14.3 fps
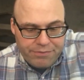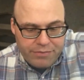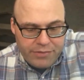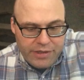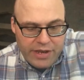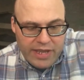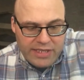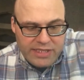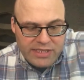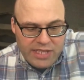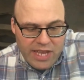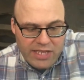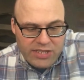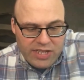The next
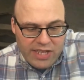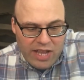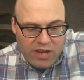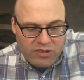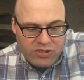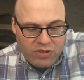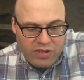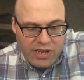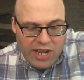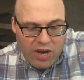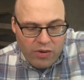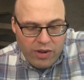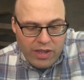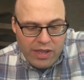day he took out two
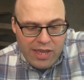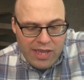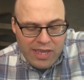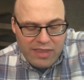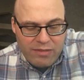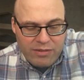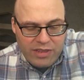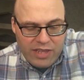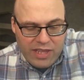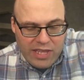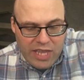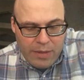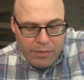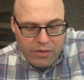denarii, gave them to the
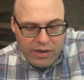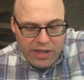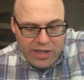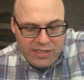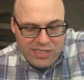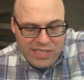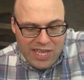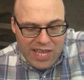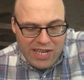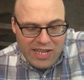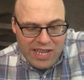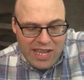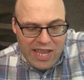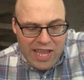innkeeper, and said,
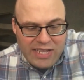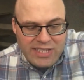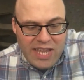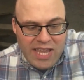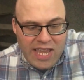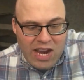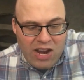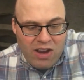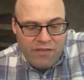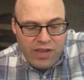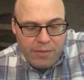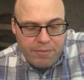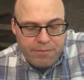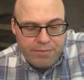Take care of
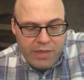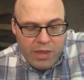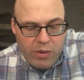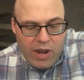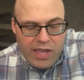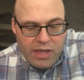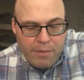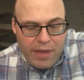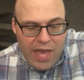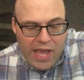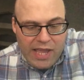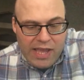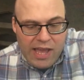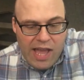him, and I come
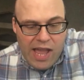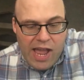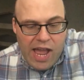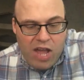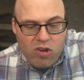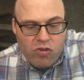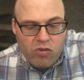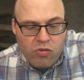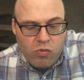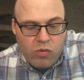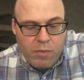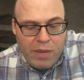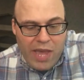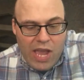back I'll
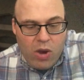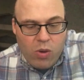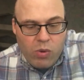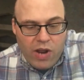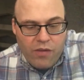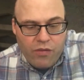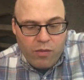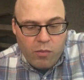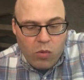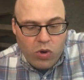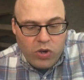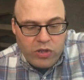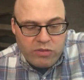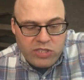repay whatever
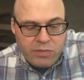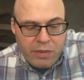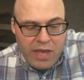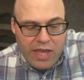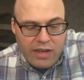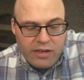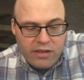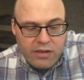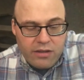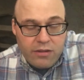more you spend.